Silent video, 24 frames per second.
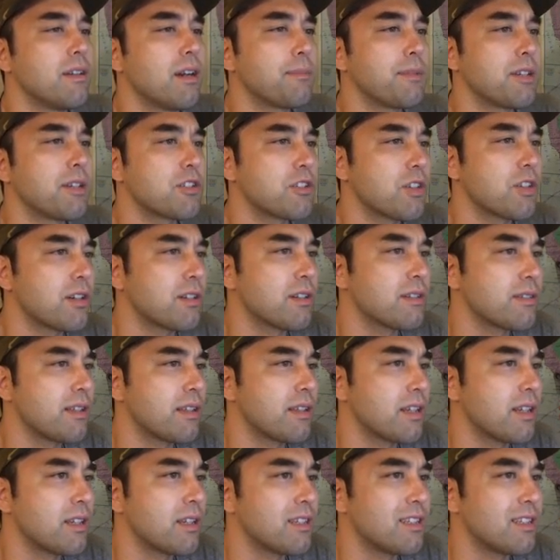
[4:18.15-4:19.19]
I'm not sure how to say
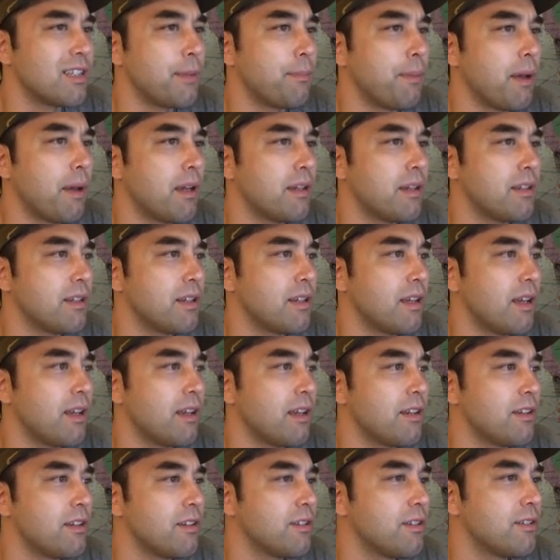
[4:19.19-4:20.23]
that.
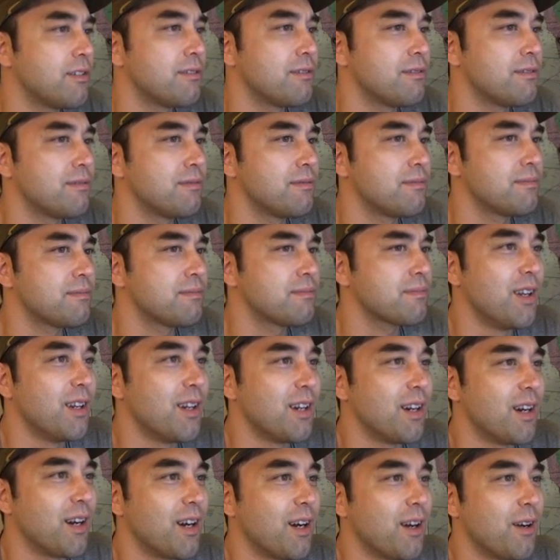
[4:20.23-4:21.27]
Nepehe.
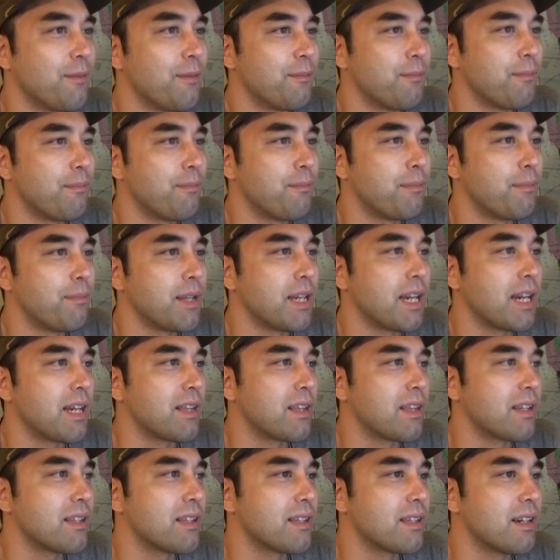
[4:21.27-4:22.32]
Um, but yeah,
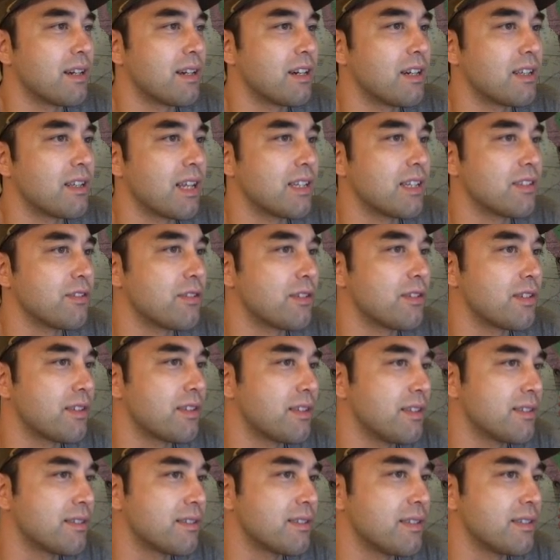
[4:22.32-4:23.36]
that, uh, that,
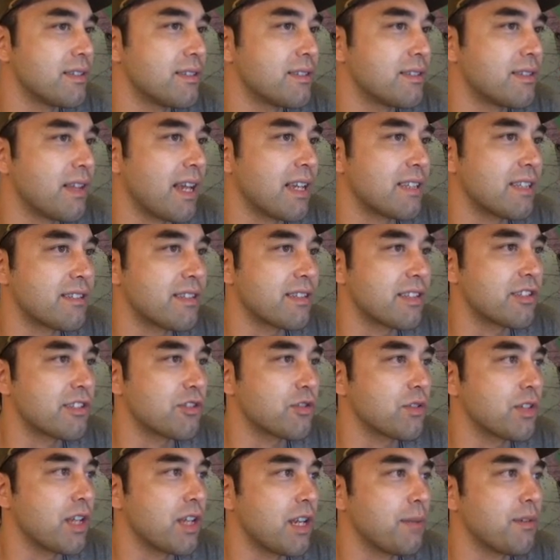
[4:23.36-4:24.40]
this is the
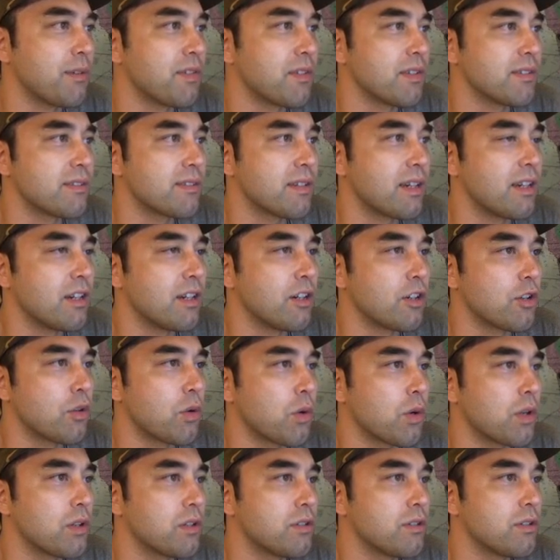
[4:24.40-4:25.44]
ancestral name of the site
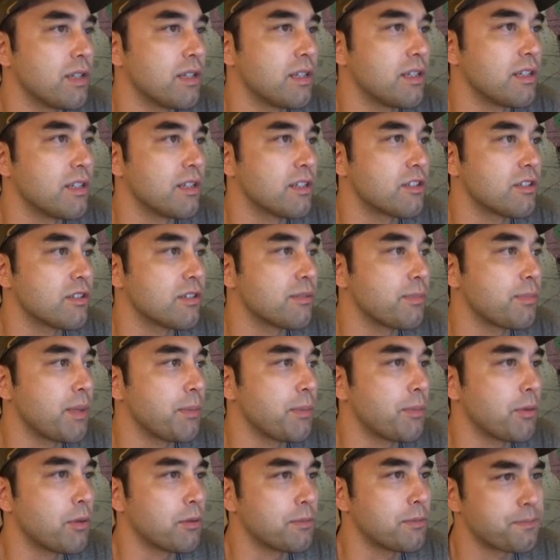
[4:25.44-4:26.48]
according to the indigenous
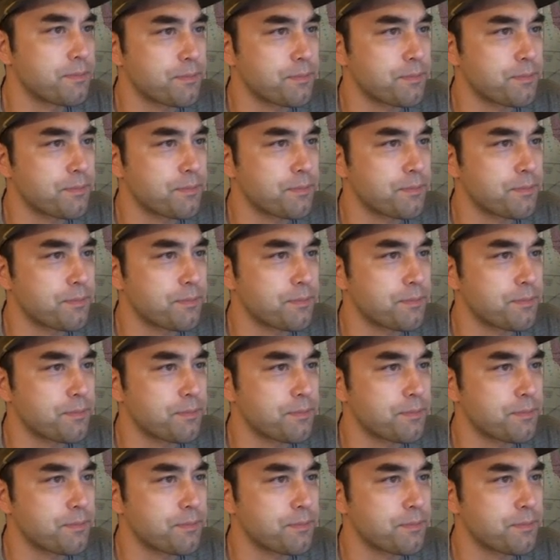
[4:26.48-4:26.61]
people.